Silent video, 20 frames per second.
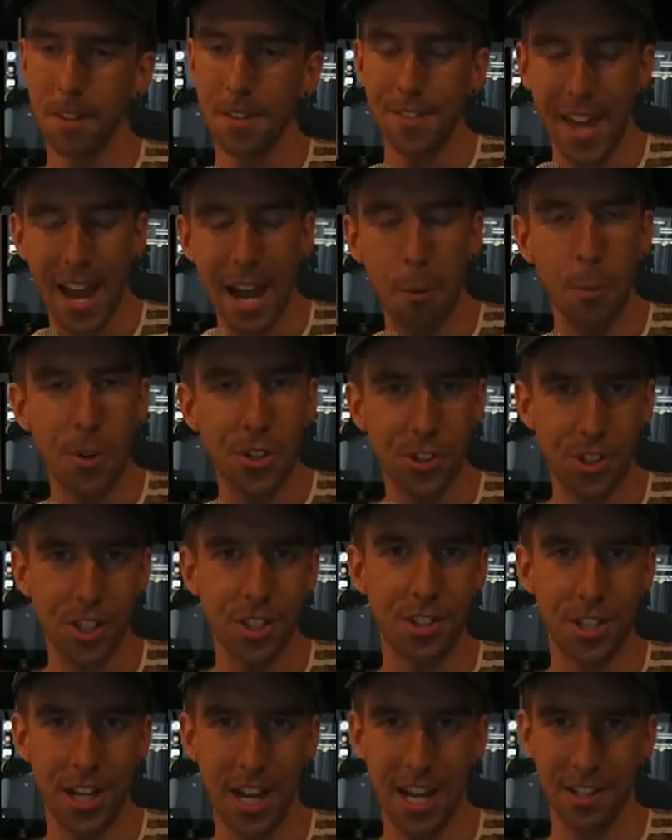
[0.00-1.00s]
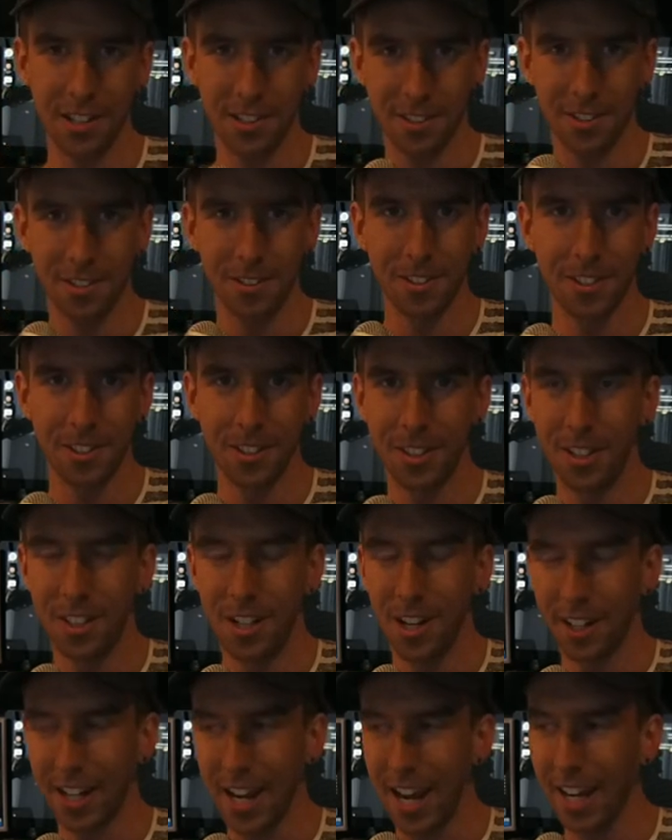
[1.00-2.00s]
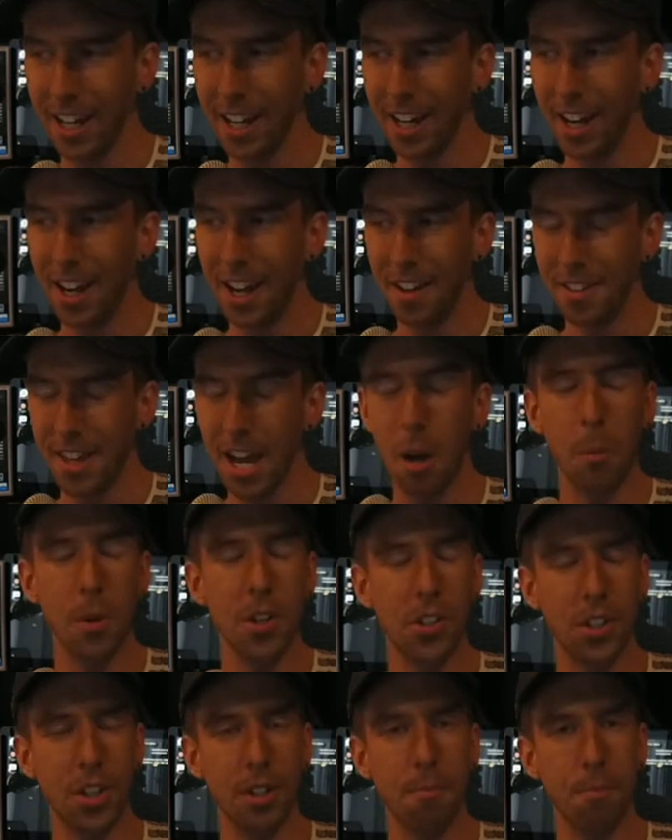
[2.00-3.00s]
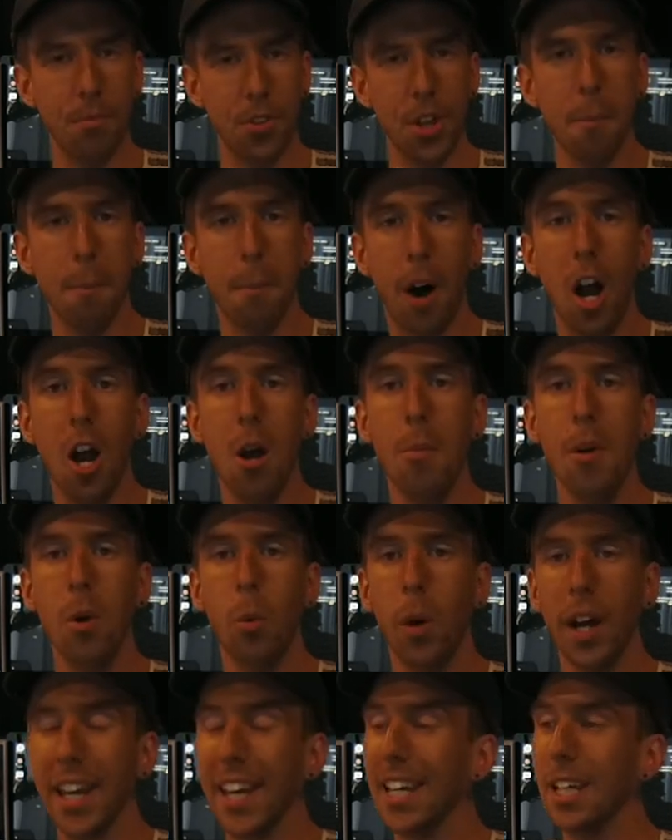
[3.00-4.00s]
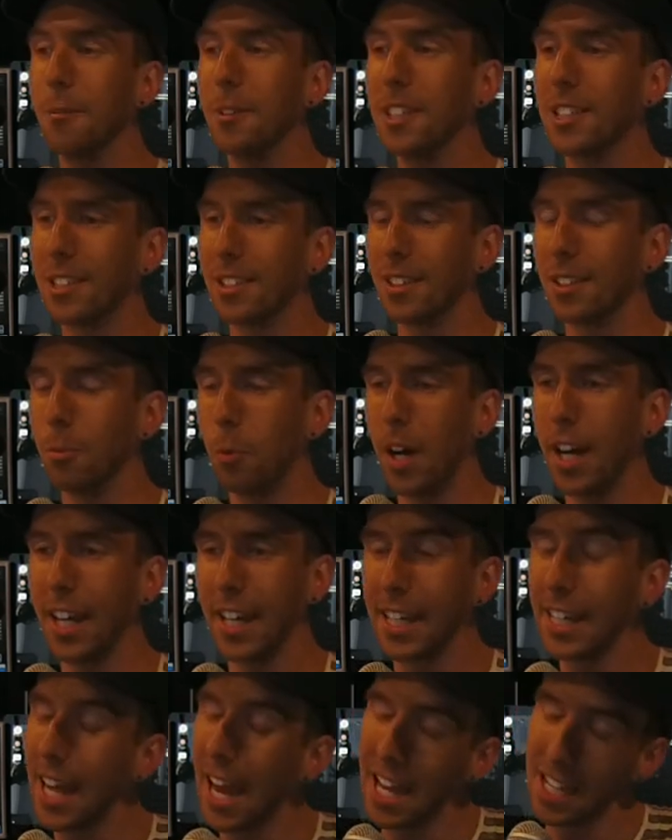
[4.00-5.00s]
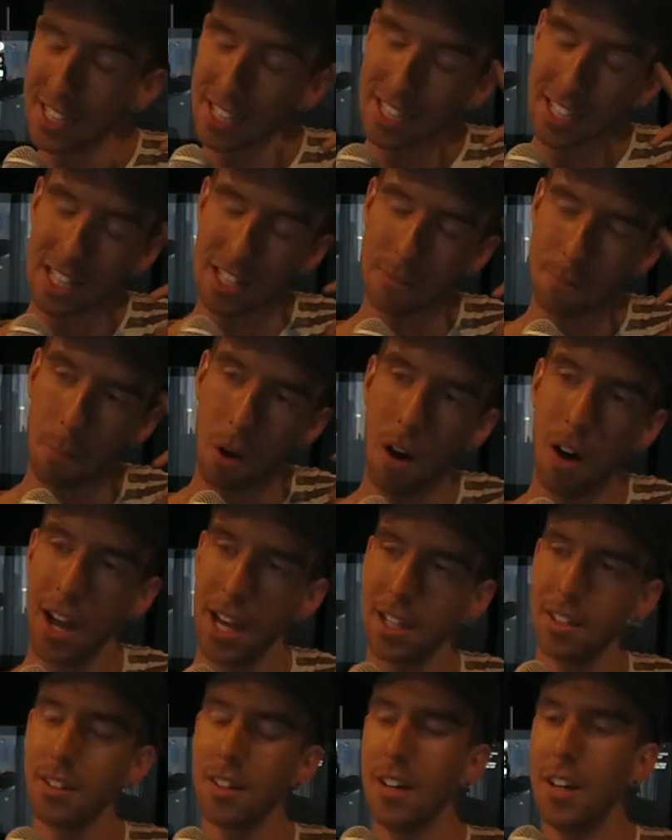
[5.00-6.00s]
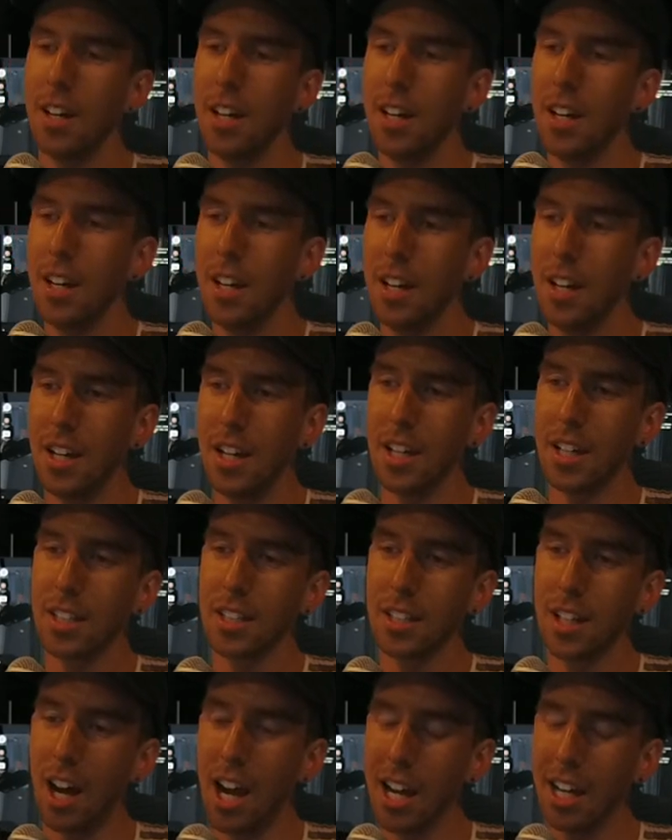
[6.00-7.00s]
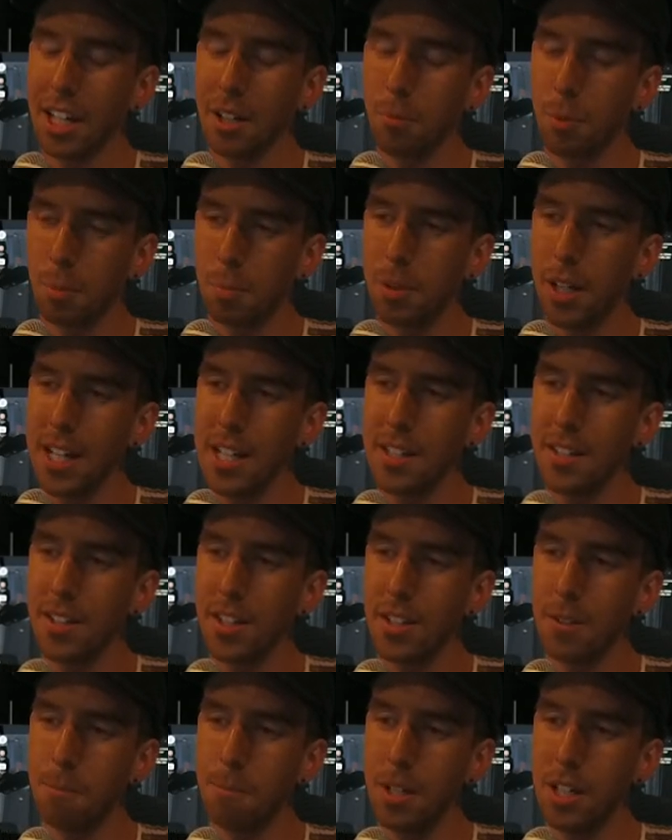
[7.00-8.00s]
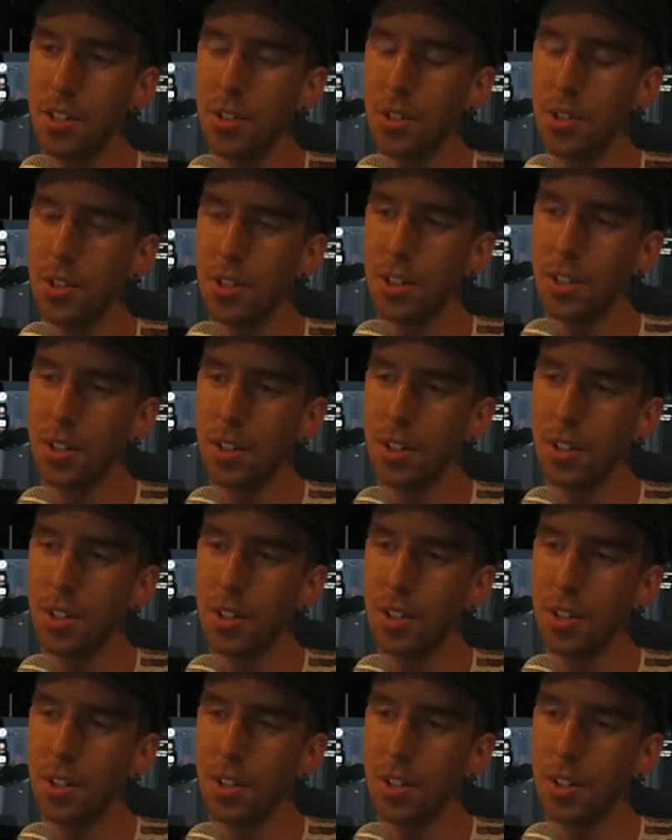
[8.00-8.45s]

That was the test. Okay? That was the the moment where he was where he had in his mind, I could replace this bitch.